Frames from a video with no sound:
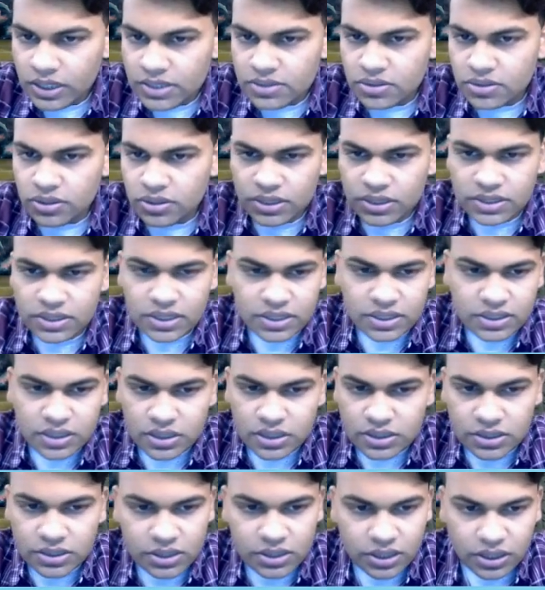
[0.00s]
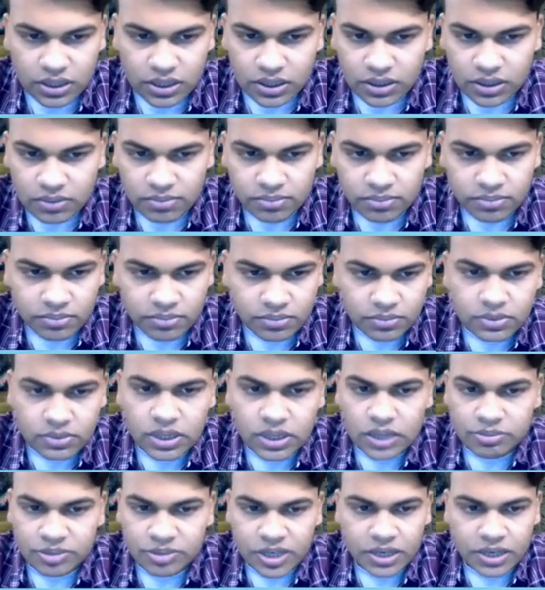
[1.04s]
So this is just a
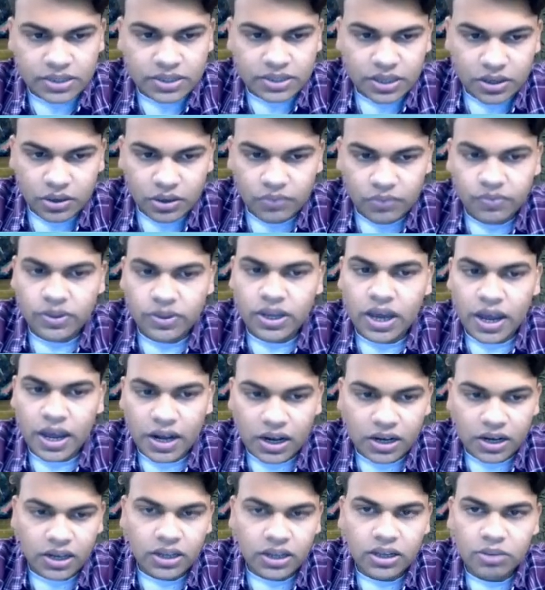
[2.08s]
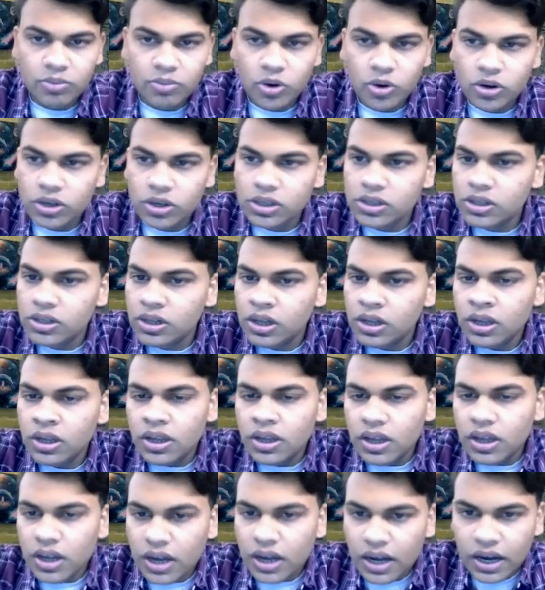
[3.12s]
abstraction of the hierarchical model,
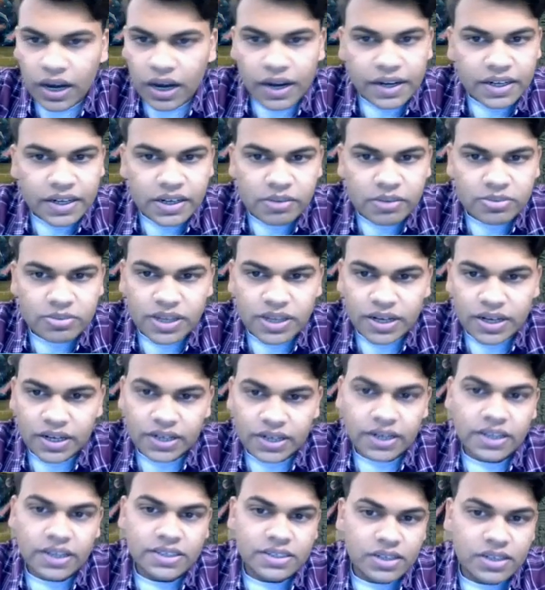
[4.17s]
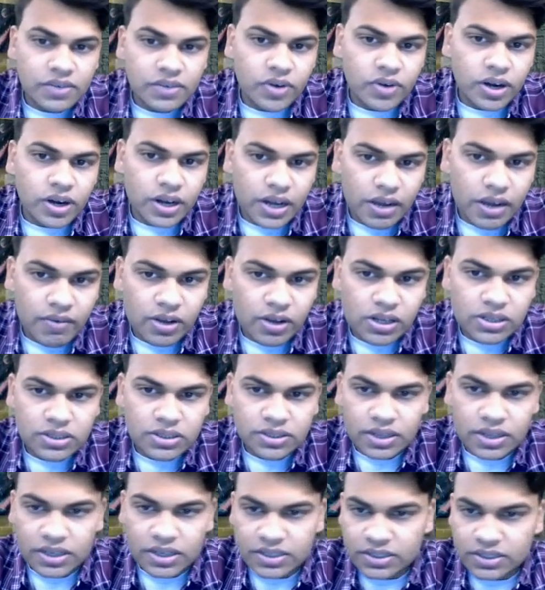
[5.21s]
in terms that it has different levels.
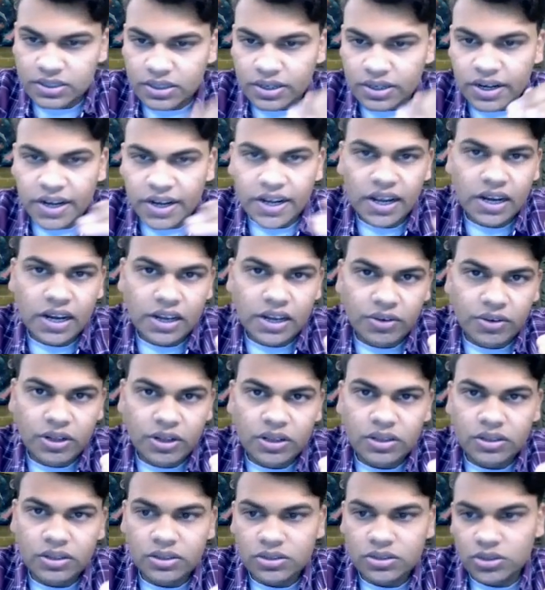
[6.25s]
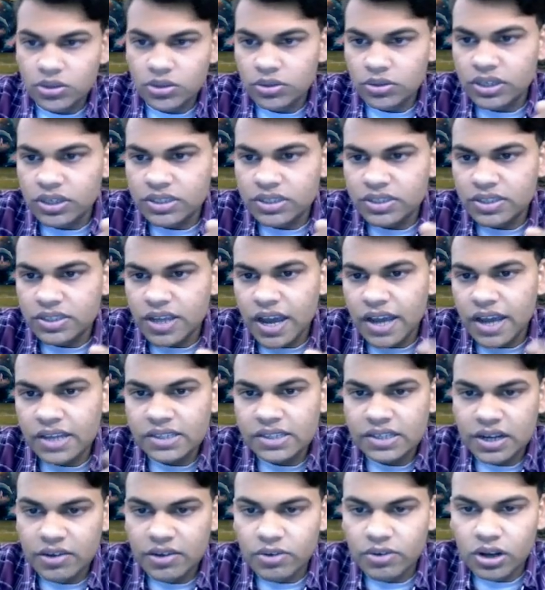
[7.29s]
There's the data level, so it's the
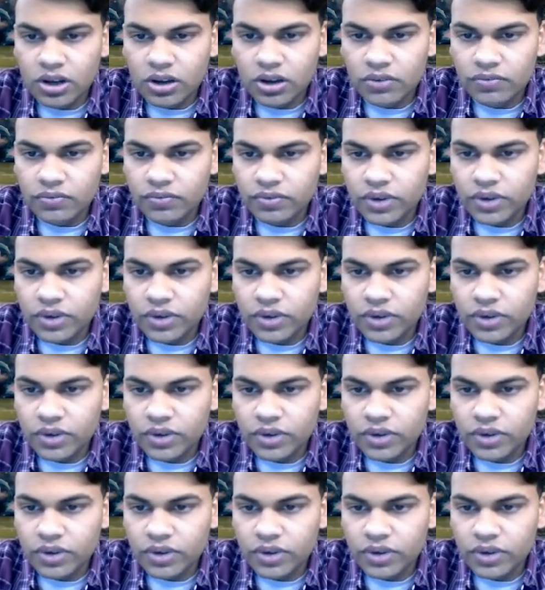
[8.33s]
highest level of